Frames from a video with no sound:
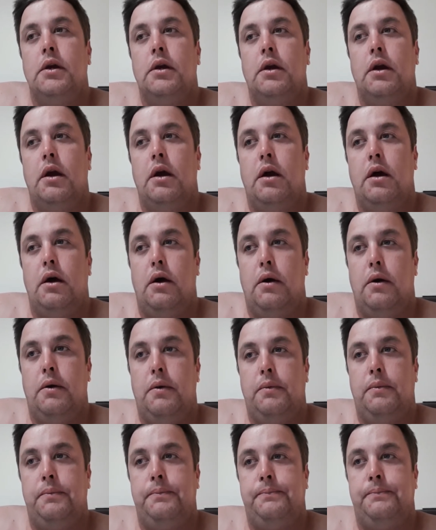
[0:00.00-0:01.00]

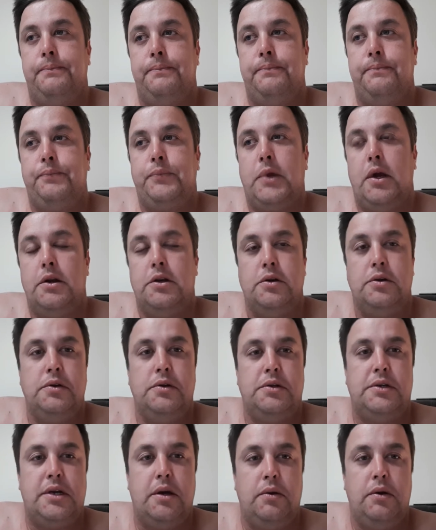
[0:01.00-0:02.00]
I do
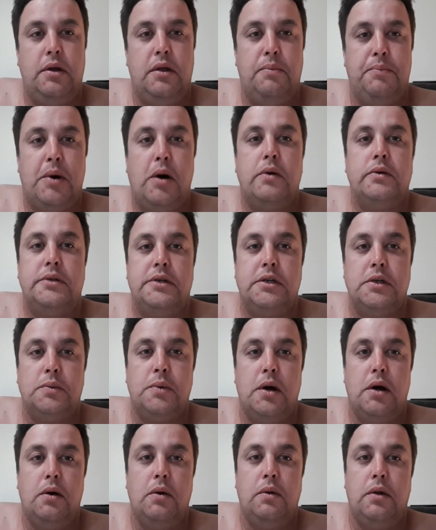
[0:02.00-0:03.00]
sell you the bolts as
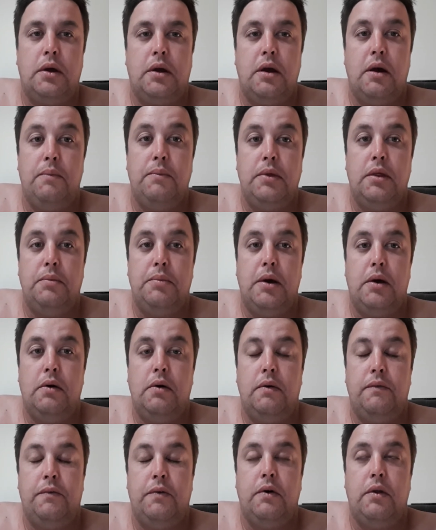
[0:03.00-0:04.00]
well that come with the
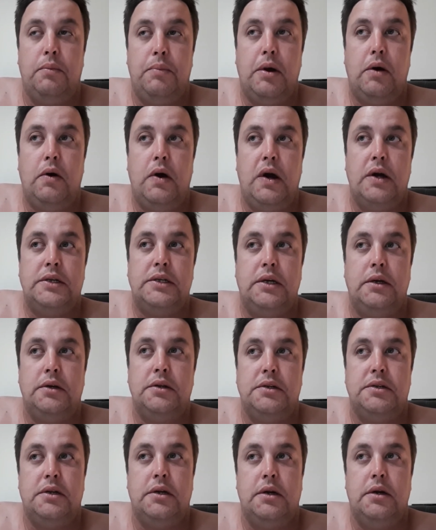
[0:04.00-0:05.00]
belt for the bell housing,
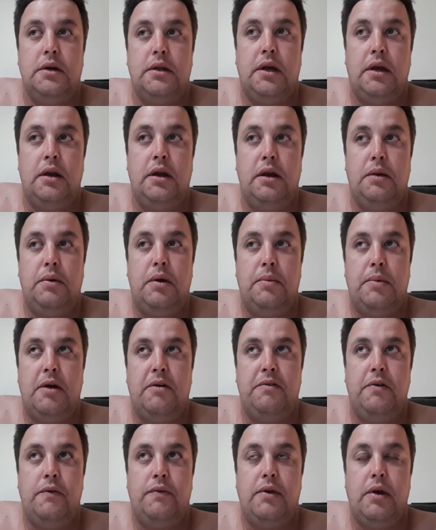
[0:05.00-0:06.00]
because they need to be
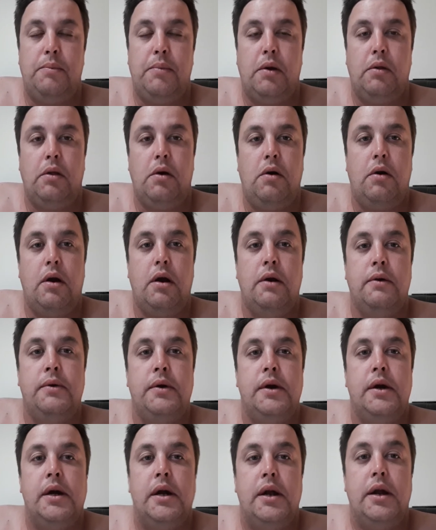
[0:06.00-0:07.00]
about 15mm longer.
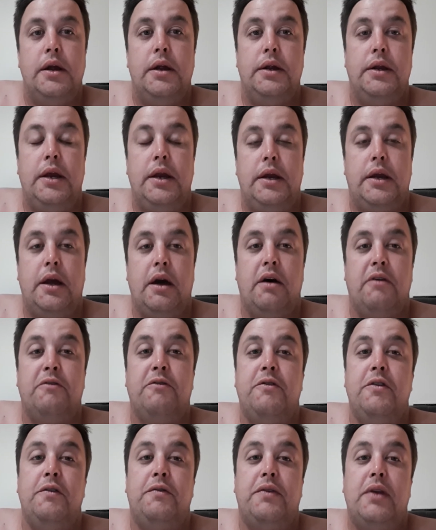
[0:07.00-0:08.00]
You need to cut
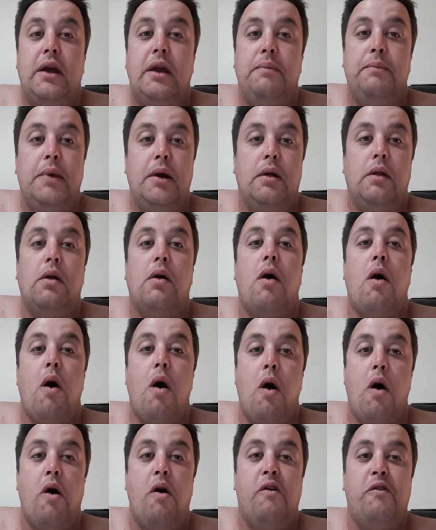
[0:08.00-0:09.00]
15mm
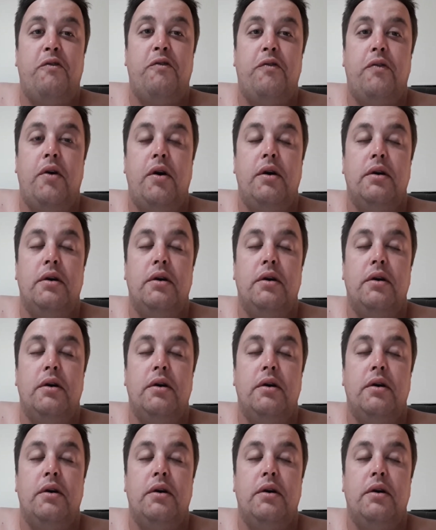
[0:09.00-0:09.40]
off